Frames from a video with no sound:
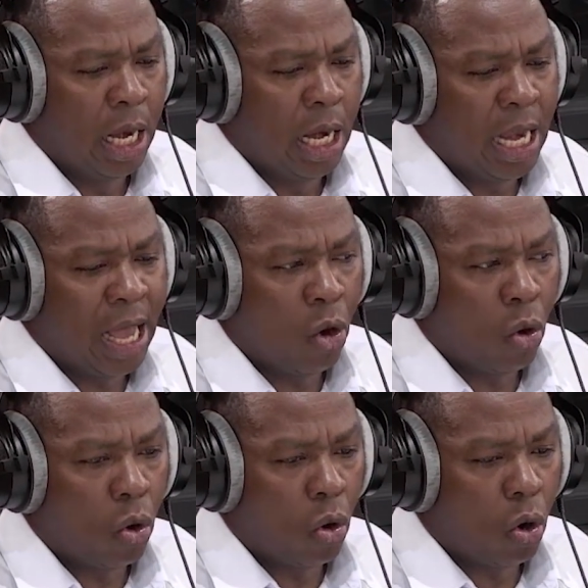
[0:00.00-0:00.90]
Now,
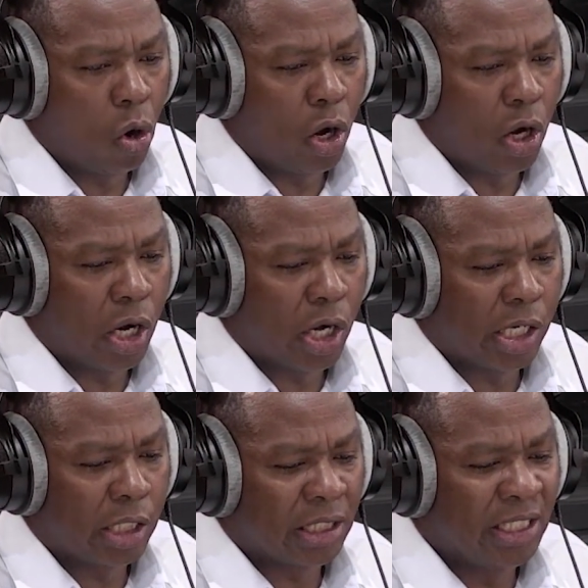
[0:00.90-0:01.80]

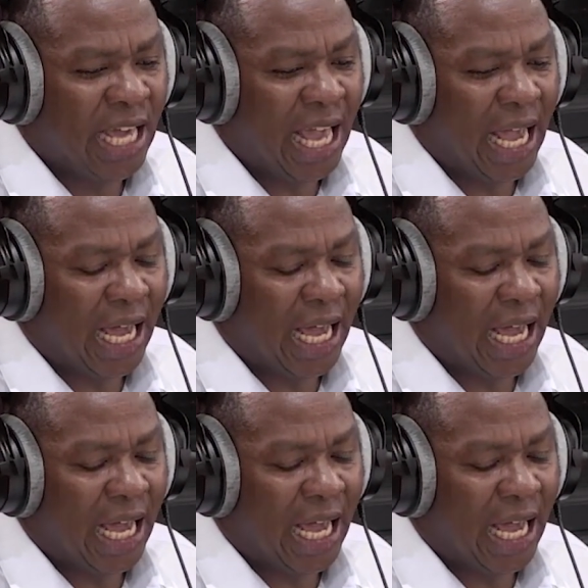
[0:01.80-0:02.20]
the